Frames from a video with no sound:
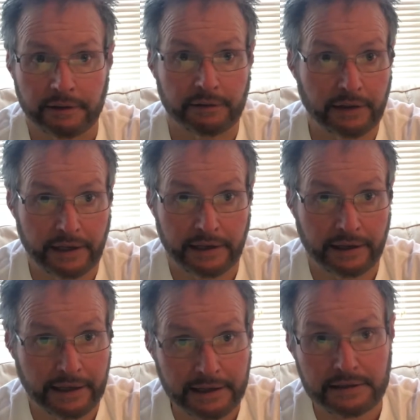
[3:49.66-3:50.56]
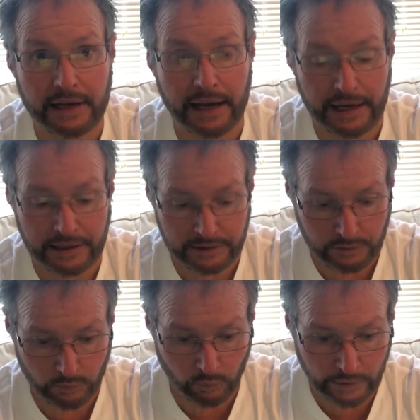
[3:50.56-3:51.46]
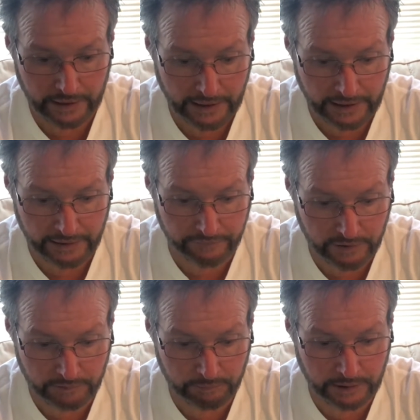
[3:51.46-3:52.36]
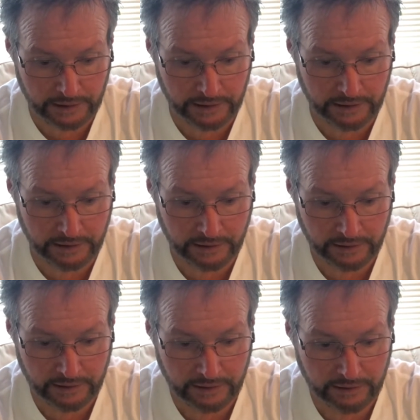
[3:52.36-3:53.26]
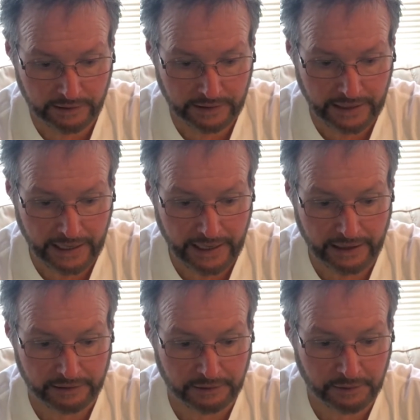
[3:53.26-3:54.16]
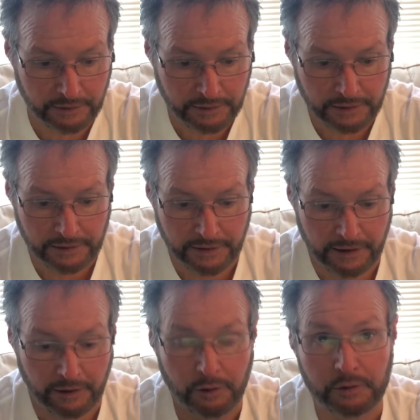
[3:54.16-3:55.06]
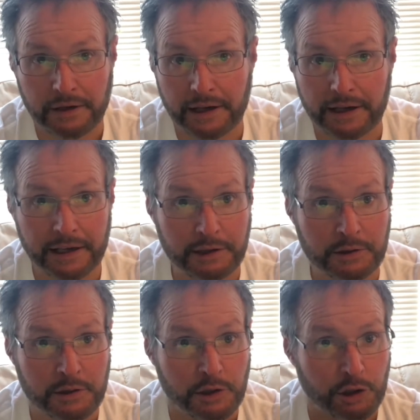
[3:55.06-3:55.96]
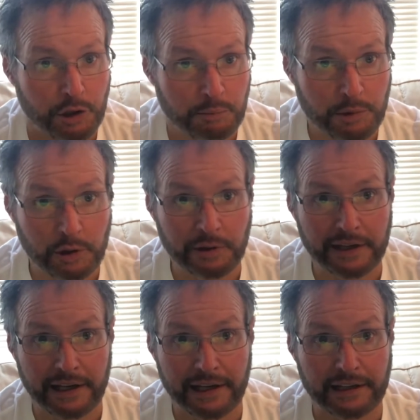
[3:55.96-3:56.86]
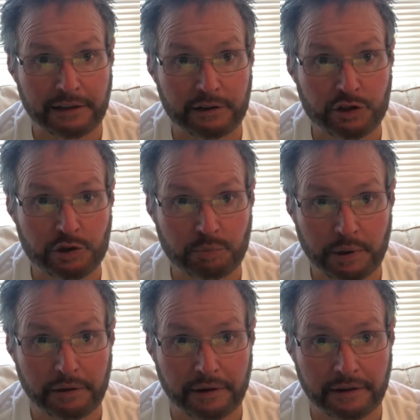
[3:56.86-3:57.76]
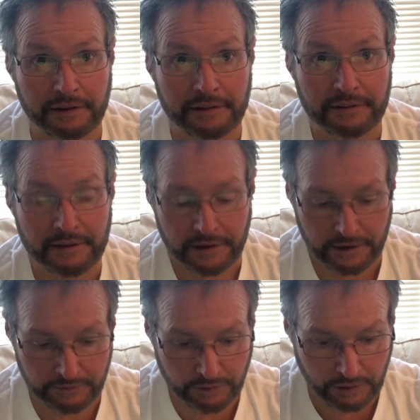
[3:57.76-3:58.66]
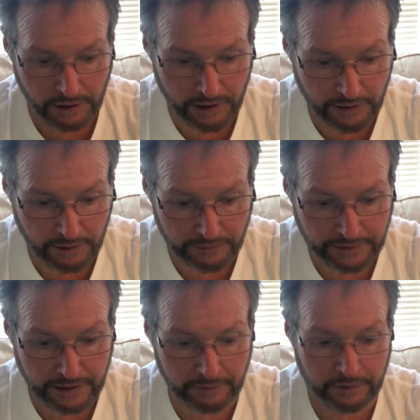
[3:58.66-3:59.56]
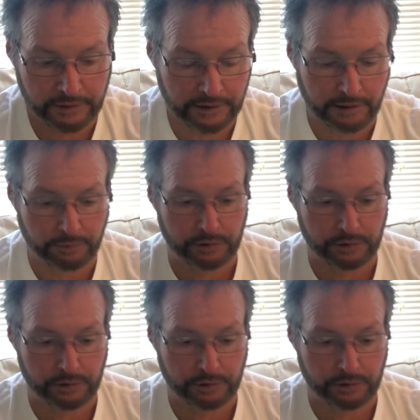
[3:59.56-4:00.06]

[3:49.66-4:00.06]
that in his eyes we have committed the act. Okay, he's communicating the spirit of the law. Now, number